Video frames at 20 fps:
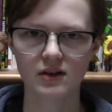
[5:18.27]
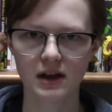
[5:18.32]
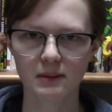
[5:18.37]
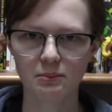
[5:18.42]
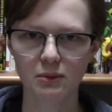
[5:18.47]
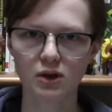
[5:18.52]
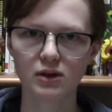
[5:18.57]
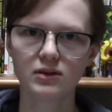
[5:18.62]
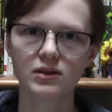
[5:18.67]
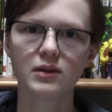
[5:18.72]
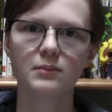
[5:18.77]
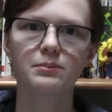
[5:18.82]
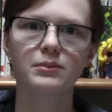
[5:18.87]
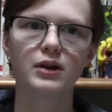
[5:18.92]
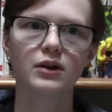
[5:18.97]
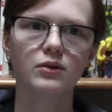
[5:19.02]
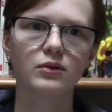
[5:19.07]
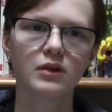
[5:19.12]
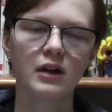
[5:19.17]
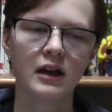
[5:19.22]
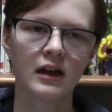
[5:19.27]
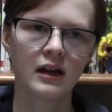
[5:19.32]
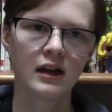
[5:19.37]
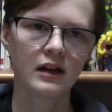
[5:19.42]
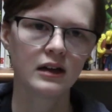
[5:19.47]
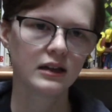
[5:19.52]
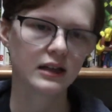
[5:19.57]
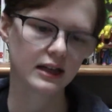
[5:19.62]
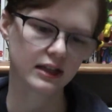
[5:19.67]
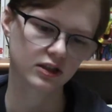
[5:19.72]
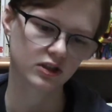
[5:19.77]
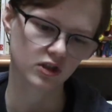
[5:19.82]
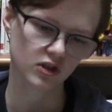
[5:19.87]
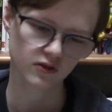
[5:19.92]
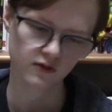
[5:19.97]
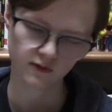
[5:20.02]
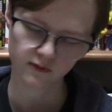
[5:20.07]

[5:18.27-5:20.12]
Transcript: I pulled the boat, like just